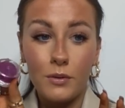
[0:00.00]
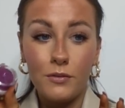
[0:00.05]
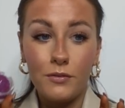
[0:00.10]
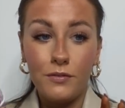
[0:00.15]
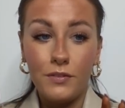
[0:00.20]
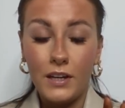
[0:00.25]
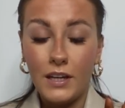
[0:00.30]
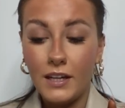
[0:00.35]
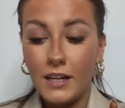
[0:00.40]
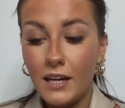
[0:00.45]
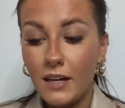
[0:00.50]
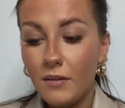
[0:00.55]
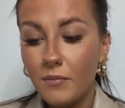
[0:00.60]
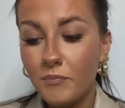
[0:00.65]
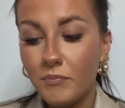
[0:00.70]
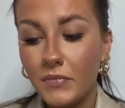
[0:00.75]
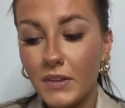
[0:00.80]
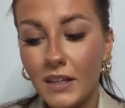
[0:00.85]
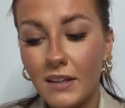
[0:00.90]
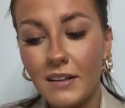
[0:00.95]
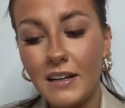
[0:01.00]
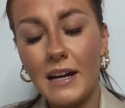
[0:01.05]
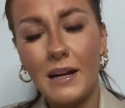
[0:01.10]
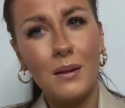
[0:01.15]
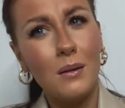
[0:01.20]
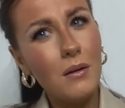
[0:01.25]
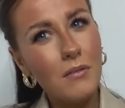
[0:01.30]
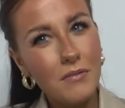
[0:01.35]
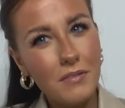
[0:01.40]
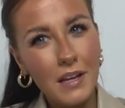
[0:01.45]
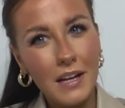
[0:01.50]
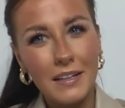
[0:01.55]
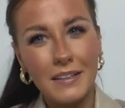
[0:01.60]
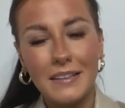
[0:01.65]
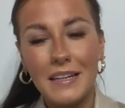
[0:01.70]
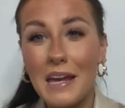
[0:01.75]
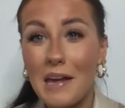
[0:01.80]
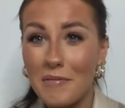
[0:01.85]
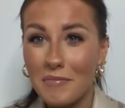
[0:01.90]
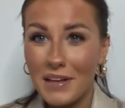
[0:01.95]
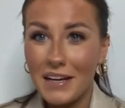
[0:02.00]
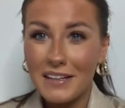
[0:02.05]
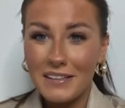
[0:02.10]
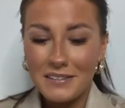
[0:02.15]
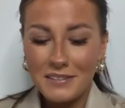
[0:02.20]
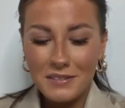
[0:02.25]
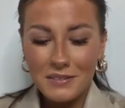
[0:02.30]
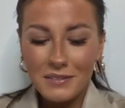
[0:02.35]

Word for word: Fairy. I love that name. That is so